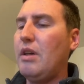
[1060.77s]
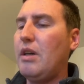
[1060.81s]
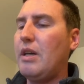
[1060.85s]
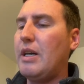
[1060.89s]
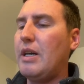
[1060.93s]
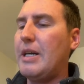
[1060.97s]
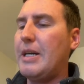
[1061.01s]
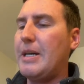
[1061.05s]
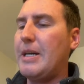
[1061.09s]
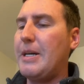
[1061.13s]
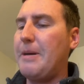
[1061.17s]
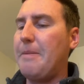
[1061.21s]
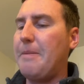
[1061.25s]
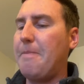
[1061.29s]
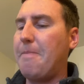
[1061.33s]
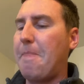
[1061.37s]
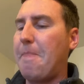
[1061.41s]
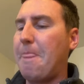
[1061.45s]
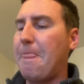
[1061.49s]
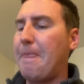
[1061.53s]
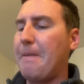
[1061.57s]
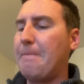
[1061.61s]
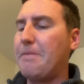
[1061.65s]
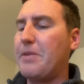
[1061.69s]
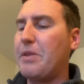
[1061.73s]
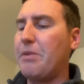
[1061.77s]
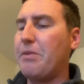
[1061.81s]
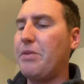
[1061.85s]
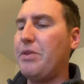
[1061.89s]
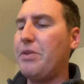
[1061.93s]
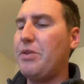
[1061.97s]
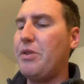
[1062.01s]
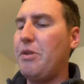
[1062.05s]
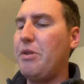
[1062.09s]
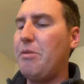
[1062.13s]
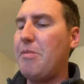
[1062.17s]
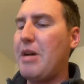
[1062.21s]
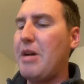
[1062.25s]
So I'm going
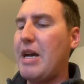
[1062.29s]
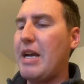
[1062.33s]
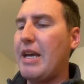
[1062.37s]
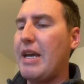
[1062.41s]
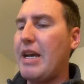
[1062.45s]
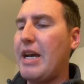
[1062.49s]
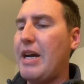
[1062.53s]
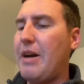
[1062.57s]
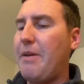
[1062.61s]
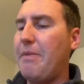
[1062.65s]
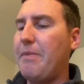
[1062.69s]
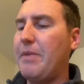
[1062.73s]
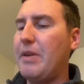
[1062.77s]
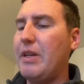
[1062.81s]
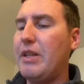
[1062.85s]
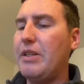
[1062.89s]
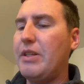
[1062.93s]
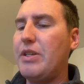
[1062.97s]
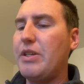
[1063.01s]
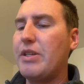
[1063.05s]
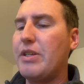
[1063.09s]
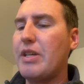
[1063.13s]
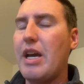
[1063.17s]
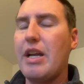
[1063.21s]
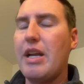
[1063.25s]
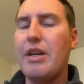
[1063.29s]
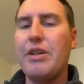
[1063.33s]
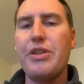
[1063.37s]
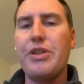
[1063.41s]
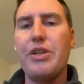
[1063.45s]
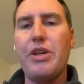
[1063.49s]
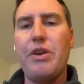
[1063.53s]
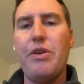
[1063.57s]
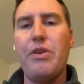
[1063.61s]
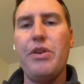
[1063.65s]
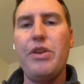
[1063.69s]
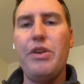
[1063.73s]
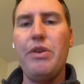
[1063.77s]
to zoom back out and just kind of
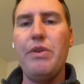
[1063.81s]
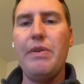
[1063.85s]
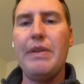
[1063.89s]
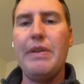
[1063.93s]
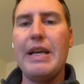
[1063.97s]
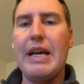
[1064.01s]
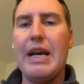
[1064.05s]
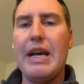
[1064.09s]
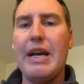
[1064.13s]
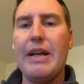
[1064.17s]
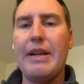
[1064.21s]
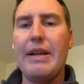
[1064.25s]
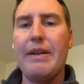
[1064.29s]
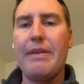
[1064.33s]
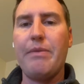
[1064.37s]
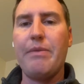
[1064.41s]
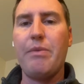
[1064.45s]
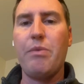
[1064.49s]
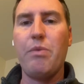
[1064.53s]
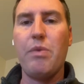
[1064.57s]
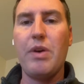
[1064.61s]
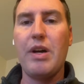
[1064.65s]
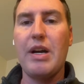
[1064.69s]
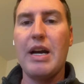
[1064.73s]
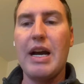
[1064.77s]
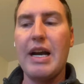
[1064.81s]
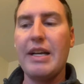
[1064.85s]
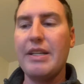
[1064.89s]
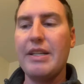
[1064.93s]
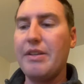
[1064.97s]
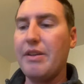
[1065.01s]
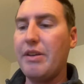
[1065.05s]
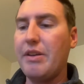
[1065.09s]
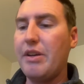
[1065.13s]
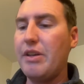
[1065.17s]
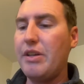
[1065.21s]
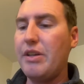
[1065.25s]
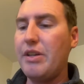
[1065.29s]
showing you that where
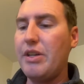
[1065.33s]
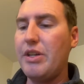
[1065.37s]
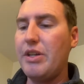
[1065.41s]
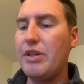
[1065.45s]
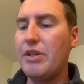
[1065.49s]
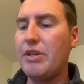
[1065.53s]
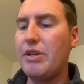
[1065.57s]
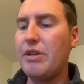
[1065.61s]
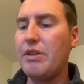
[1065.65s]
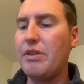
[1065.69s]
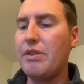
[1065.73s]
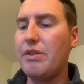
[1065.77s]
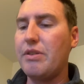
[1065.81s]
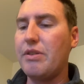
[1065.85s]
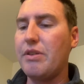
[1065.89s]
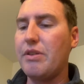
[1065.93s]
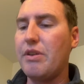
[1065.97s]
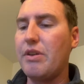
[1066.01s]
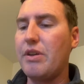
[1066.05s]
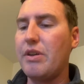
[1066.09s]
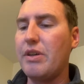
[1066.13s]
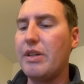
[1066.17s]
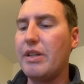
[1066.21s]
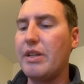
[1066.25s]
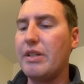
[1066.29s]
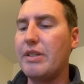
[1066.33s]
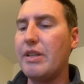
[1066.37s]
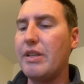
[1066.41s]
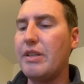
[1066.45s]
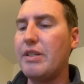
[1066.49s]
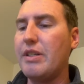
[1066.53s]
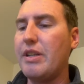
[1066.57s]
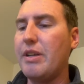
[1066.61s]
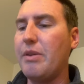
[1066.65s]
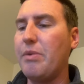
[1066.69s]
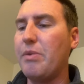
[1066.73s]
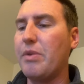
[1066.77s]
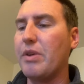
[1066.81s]
icing conditions are
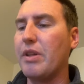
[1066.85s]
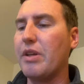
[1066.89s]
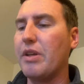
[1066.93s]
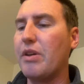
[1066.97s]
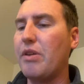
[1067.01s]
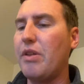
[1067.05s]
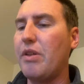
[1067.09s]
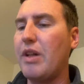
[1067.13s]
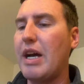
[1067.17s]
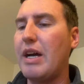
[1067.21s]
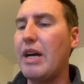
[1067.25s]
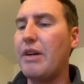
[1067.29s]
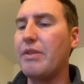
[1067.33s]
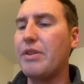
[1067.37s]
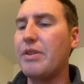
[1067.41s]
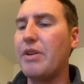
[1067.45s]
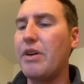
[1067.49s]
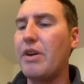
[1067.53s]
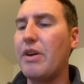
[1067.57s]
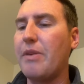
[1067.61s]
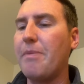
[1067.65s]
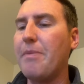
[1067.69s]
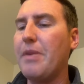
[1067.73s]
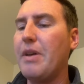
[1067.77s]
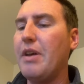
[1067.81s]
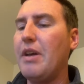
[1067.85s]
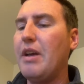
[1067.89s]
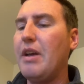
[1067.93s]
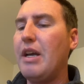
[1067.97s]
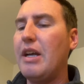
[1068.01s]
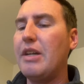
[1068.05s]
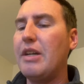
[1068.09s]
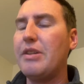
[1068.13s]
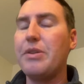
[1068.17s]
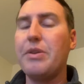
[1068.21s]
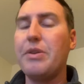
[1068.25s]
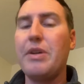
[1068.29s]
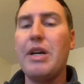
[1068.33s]
existing, where the clouds are.
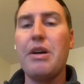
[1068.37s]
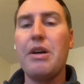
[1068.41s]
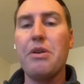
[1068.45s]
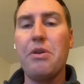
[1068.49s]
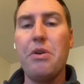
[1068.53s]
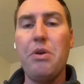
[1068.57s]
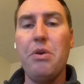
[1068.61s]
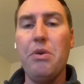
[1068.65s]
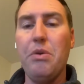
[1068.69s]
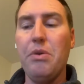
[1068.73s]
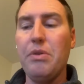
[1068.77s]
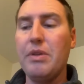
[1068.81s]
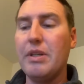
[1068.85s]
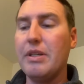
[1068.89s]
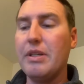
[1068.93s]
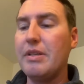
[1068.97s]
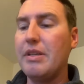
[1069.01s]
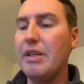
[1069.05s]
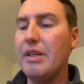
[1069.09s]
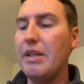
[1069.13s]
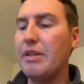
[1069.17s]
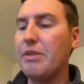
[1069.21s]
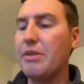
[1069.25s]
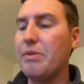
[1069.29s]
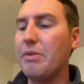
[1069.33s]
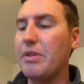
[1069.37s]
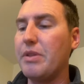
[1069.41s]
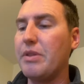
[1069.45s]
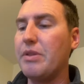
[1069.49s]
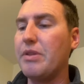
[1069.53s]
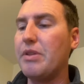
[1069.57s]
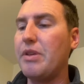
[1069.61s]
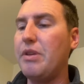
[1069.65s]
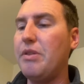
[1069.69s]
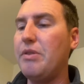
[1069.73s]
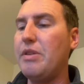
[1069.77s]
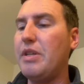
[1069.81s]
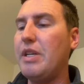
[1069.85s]
And so how cool this is with the
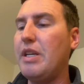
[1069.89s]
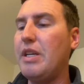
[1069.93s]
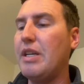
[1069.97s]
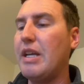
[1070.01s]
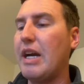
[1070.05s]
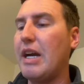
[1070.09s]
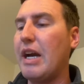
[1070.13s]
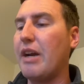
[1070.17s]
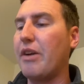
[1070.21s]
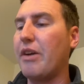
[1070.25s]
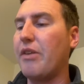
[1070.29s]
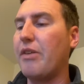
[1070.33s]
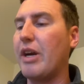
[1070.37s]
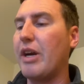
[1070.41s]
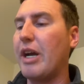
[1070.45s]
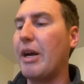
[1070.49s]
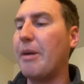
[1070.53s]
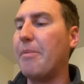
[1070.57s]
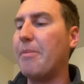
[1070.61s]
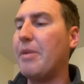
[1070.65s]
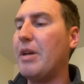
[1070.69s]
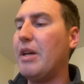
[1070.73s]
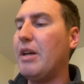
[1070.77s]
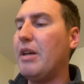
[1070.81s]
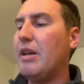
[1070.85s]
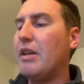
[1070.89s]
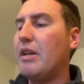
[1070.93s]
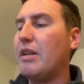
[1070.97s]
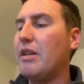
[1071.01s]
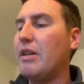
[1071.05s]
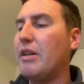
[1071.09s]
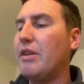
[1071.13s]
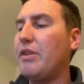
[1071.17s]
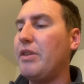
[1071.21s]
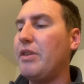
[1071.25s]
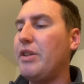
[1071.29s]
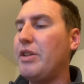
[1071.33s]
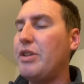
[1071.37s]
Skew-T diagram,
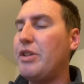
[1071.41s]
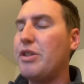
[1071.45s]
literally